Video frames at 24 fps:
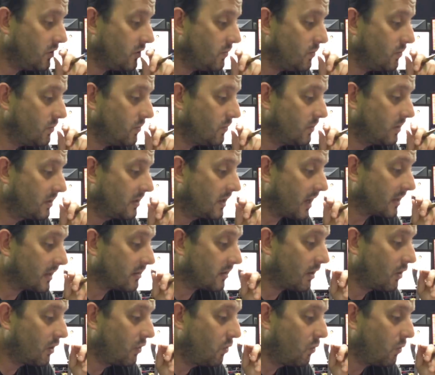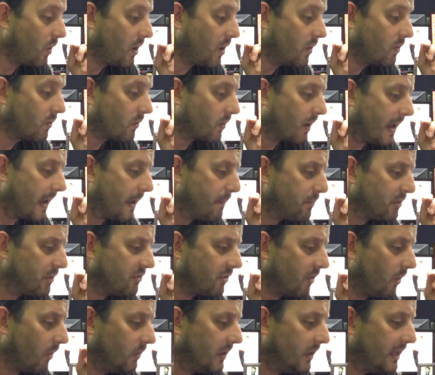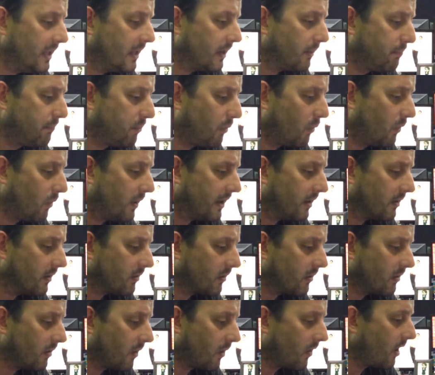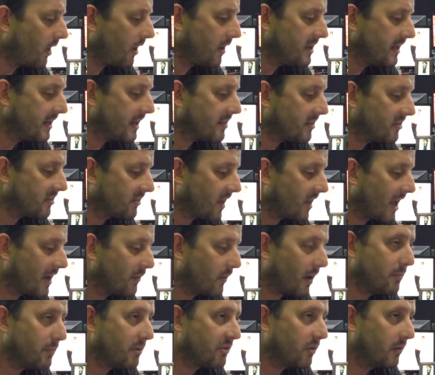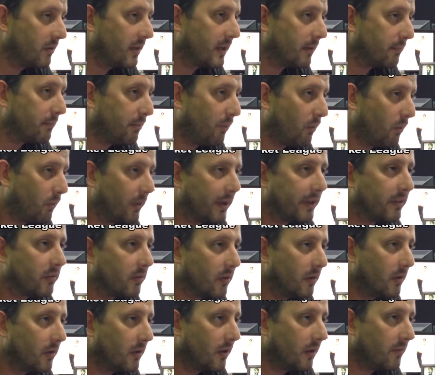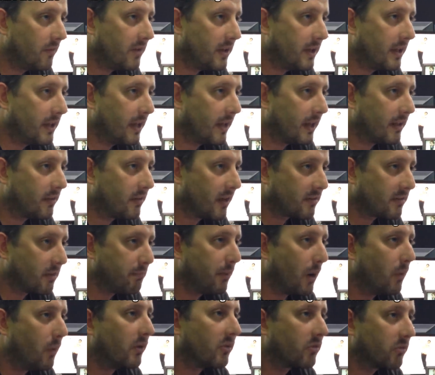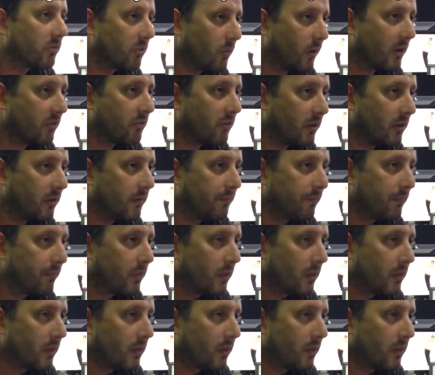You got the quote right, but you only get a point. Or, uh, you got the site right, but you only get a point if you get. That's a bonus question.